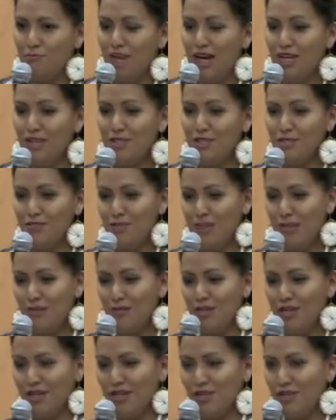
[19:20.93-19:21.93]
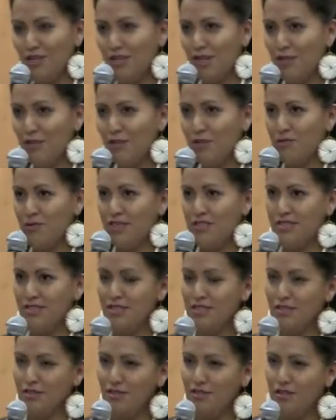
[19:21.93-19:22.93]
I do beadwork along with my
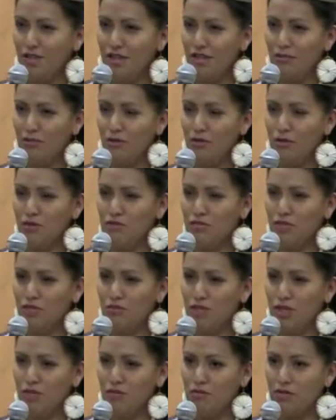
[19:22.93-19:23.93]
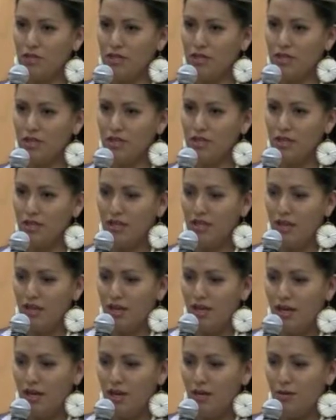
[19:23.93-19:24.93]
sister-in-law. We both do beadwork.
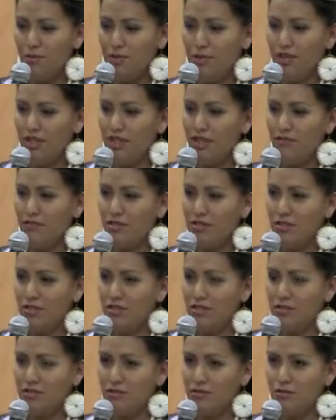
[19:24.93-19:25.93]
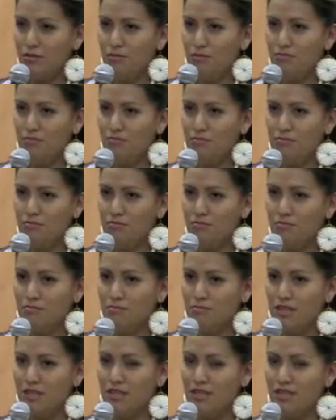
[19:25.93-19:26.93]
And Kevin
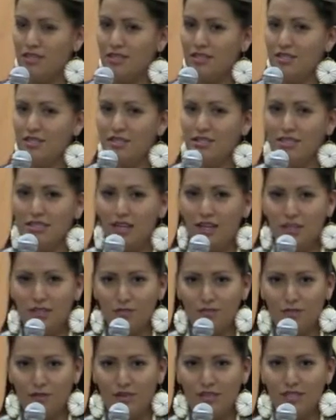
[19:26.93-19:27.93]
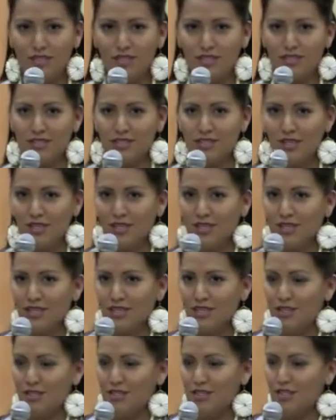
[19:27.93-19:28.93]
he does the designs for us.
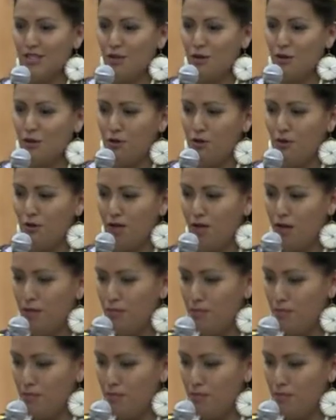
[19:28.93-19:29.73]
So